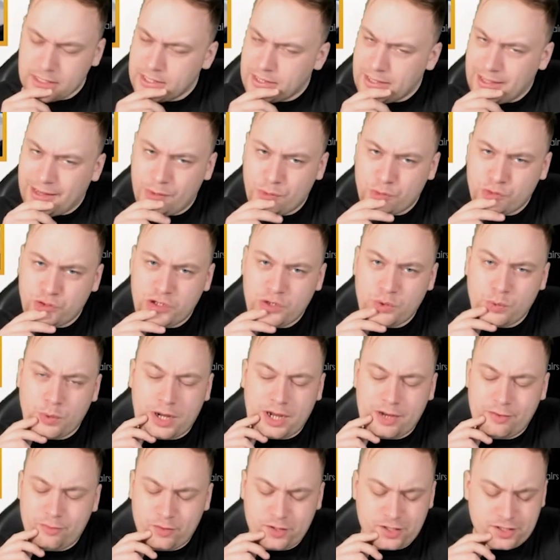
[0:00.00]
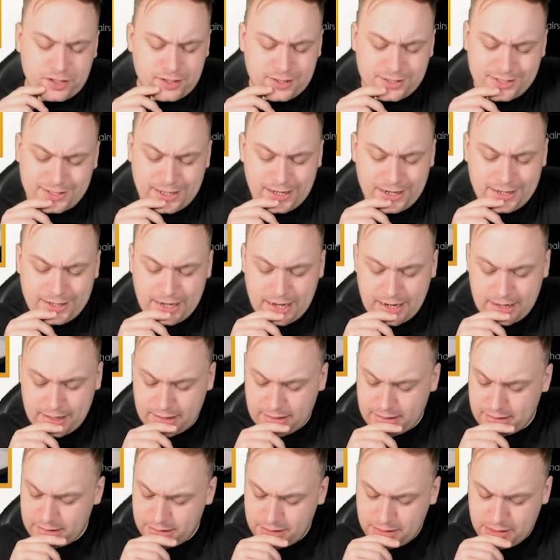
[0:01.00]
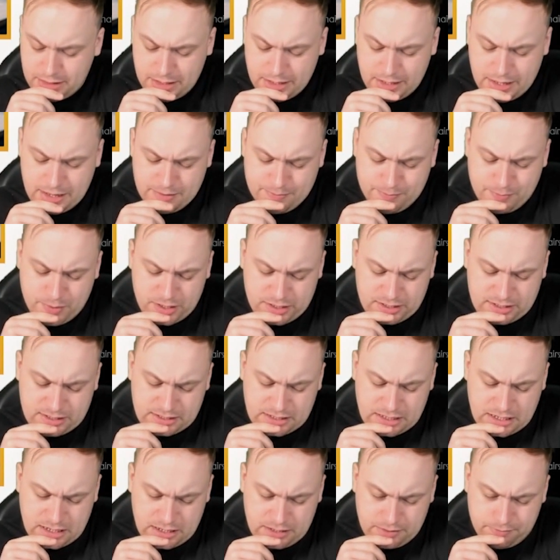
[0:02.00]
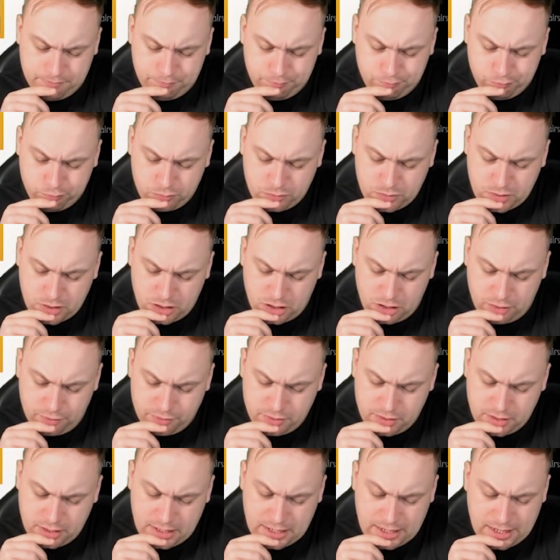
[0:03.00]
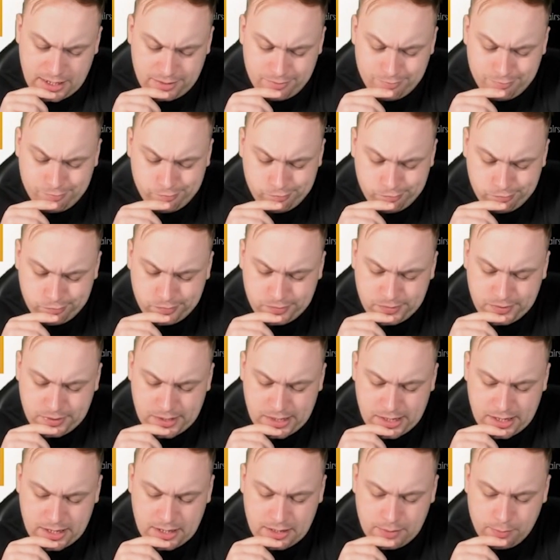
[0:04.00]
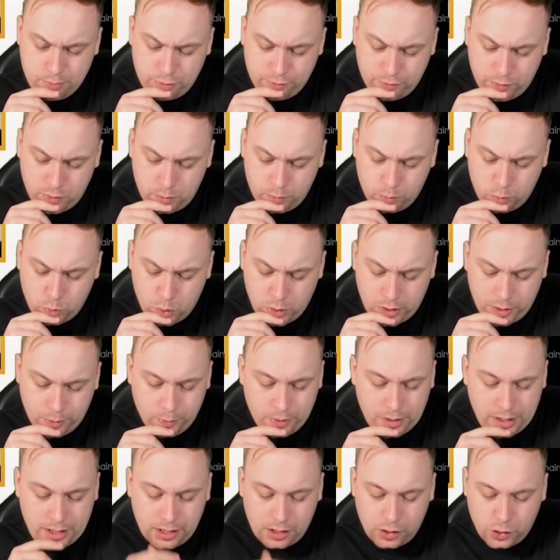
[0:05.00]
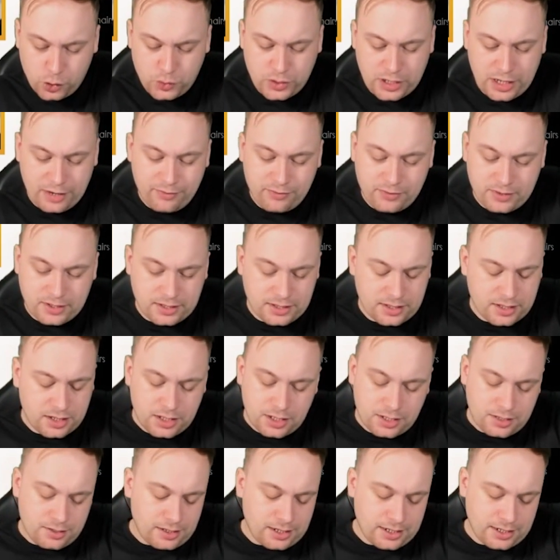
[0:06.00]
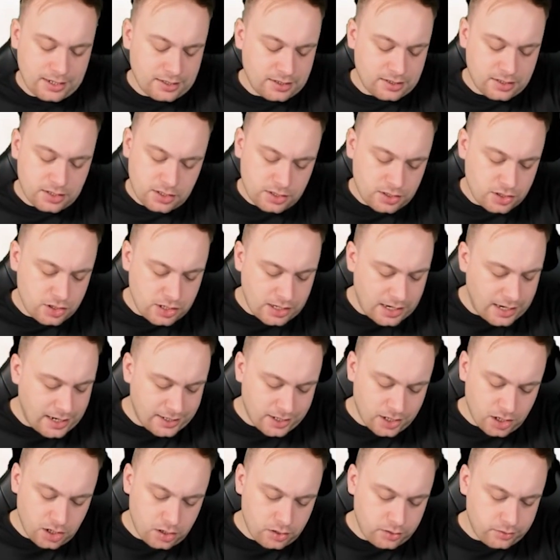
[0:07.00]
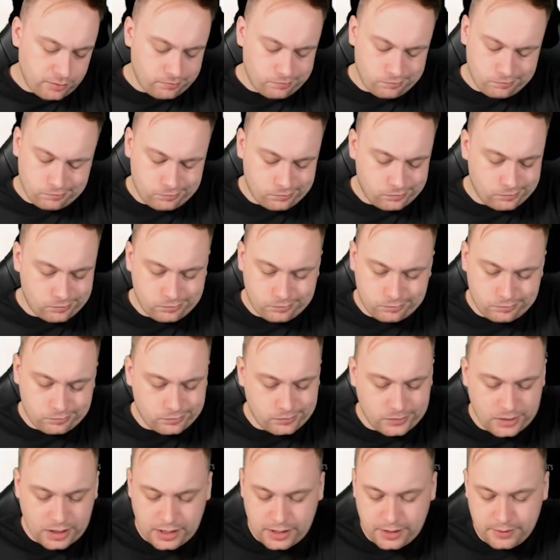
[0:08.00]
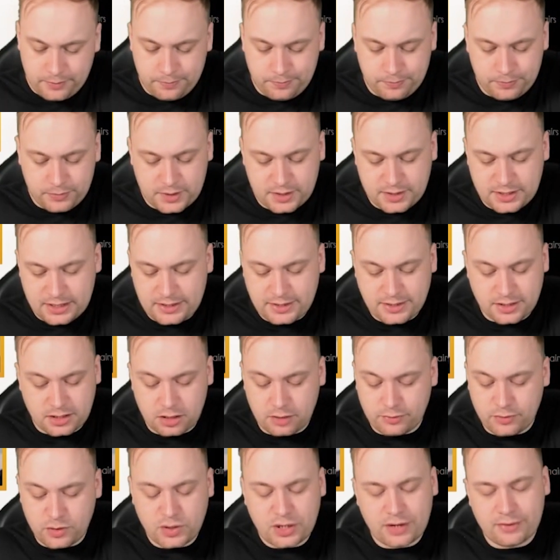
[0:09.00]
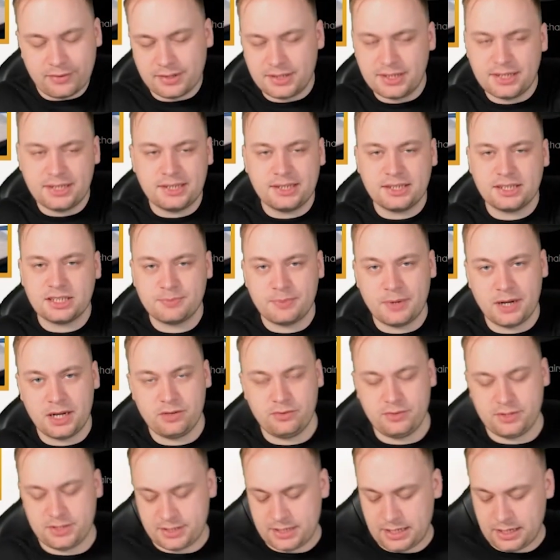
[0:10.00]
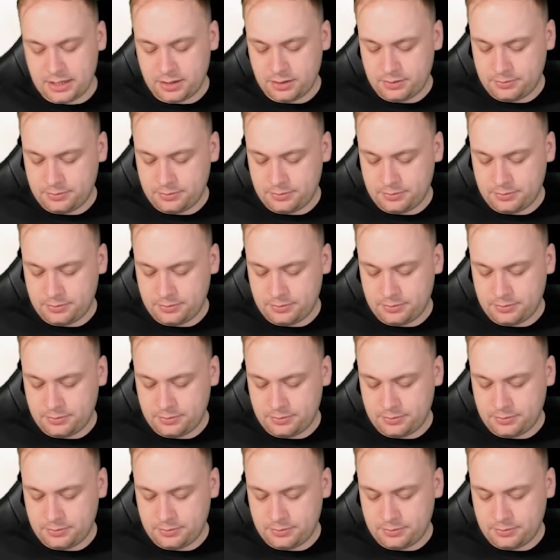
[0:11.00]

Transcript: I'll show you why, because of the side deck. But other than that, they perform quite well. You definitely, like, I can't say this enough. You definitely need Link Spider in this deck.